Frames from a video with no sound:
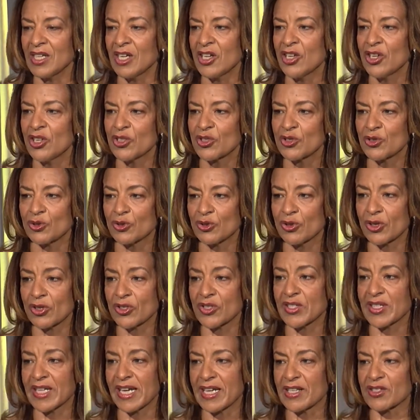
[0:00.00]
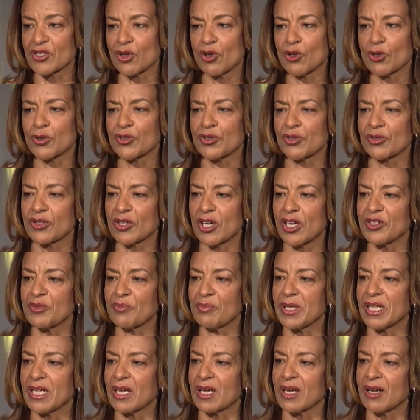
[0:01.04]
So those days also taught
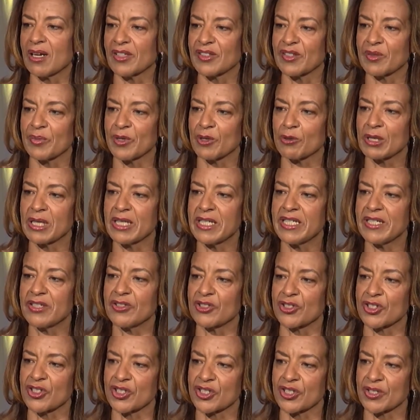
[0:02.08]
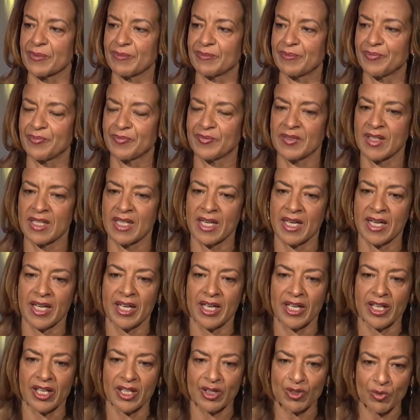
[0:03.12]
me a lot about leaders.
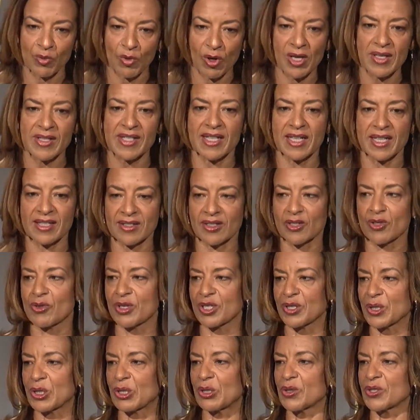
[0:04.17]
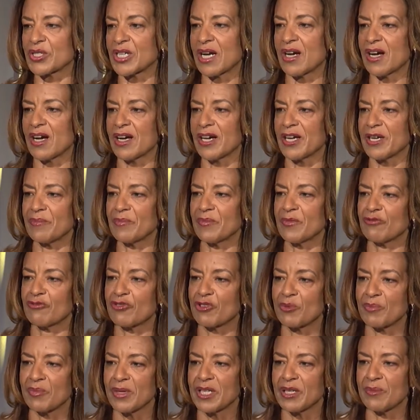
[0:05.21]
It was at a critical time for
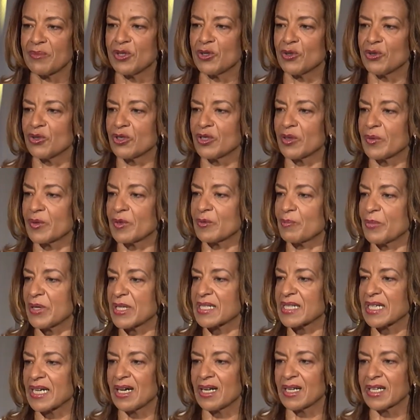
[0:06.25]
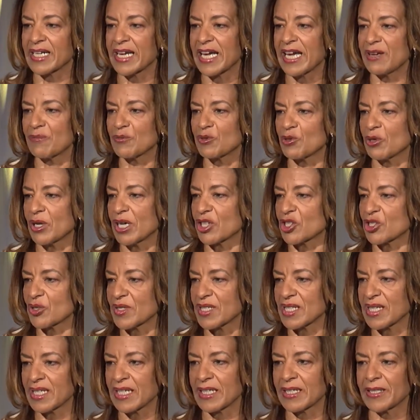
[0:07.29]
MedImmune that Pascal came to
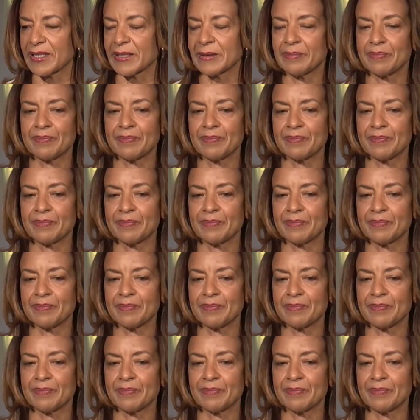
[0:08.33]
AstraZeneca.